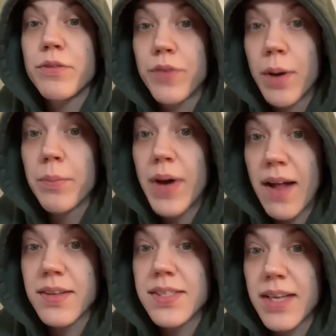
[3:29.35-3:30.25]
from
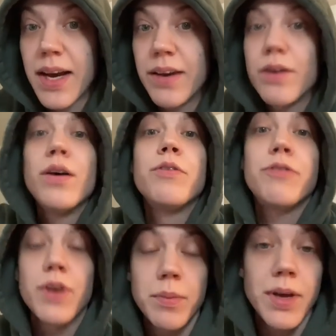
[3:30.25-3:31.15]
Palestine,
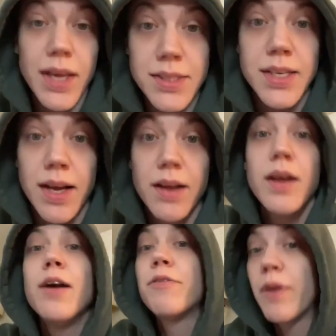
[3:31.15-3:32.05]
from Gaza,
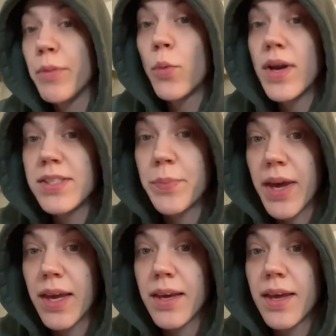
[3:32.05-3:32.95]
from the West
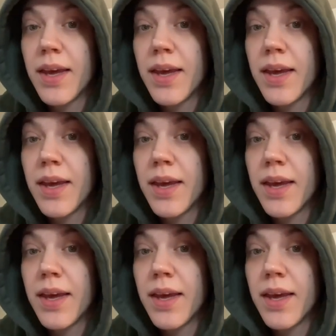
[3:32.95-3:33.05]
Bank,